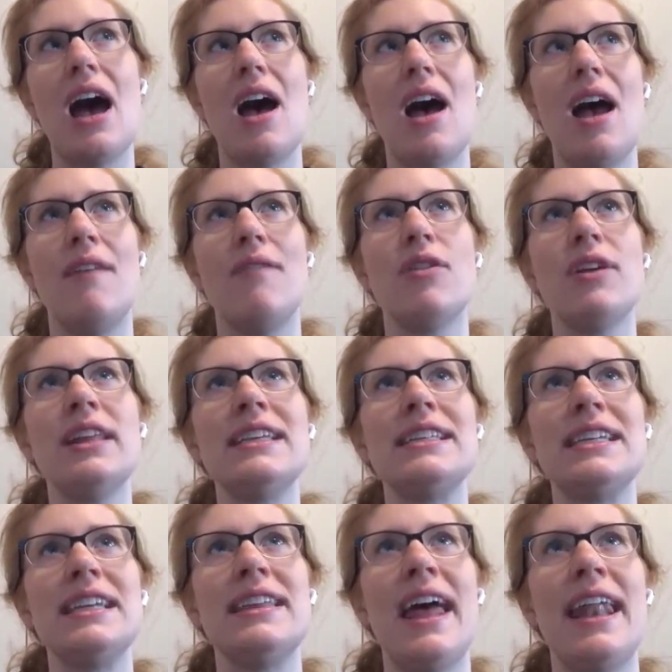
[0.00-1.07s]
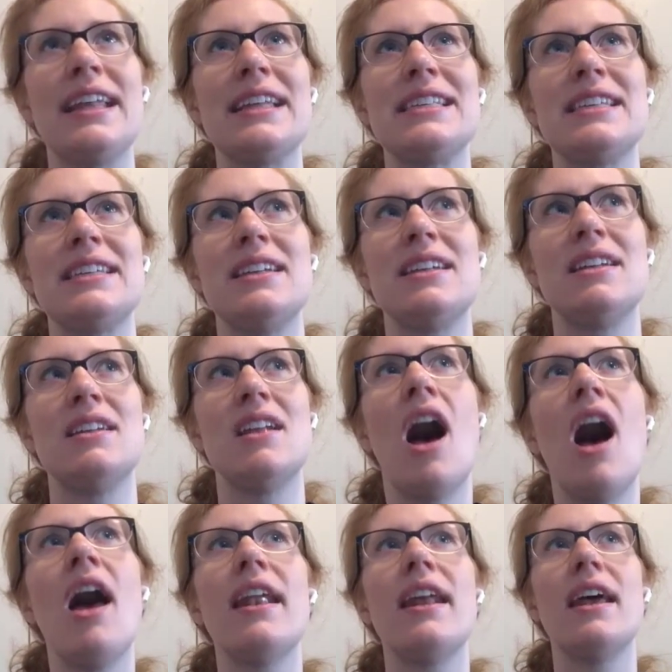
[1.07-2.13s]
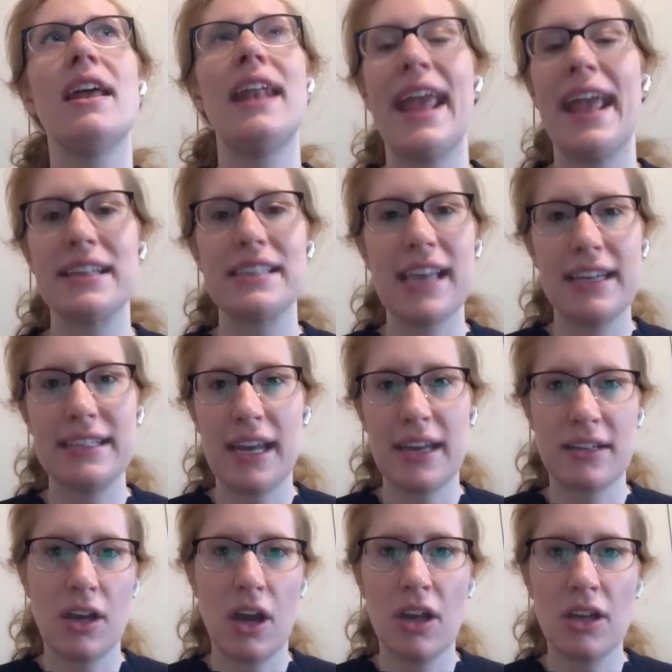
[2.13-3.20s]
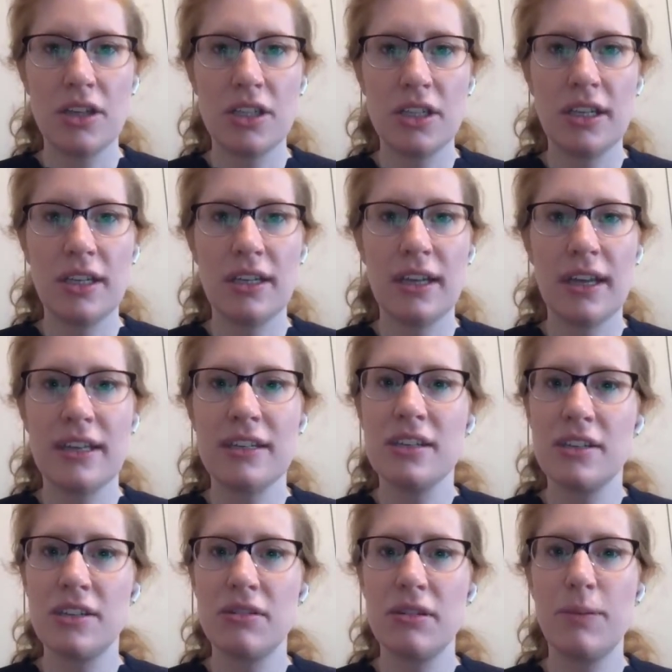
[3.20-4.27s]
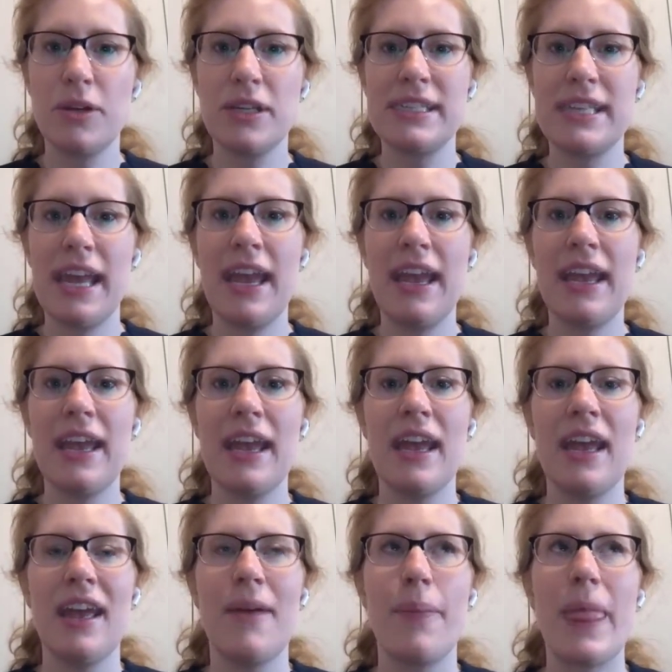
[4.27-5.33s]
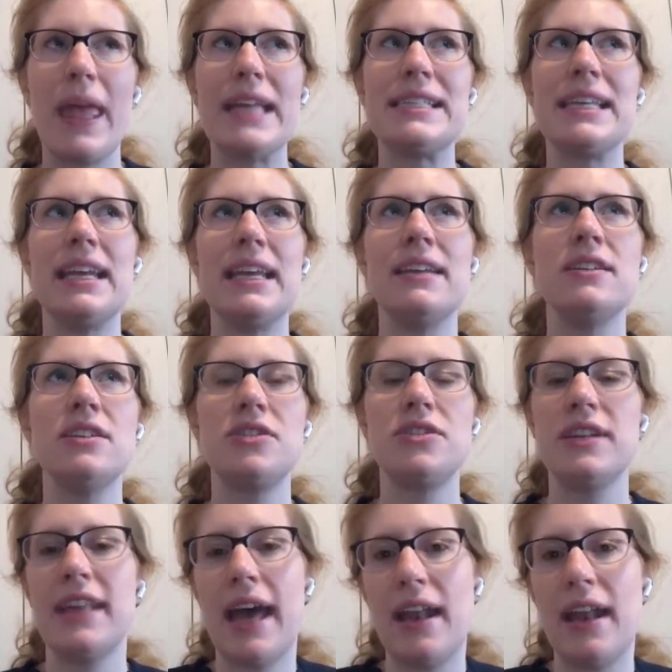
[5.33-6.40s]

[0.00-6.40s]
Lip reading: I've really seen that it's not an anti-technology industry per se. It's an industry that